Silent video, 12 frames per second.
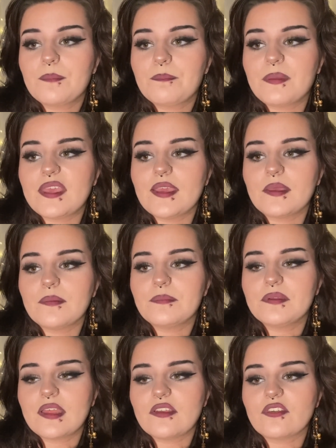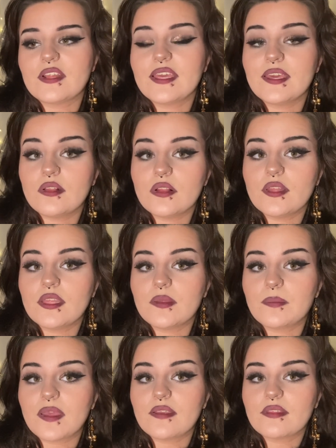being potentially ill in a
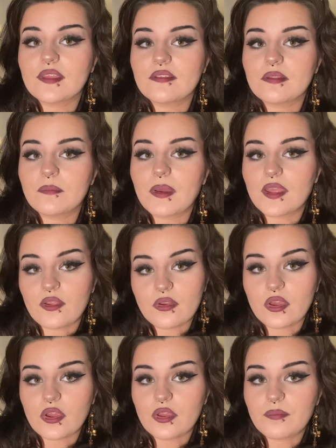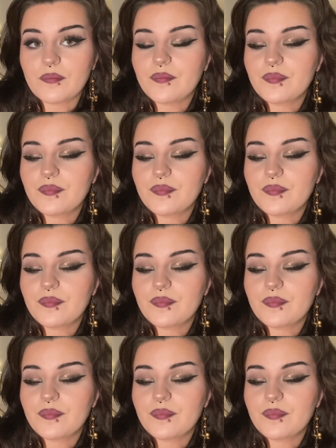place that isn't my own home.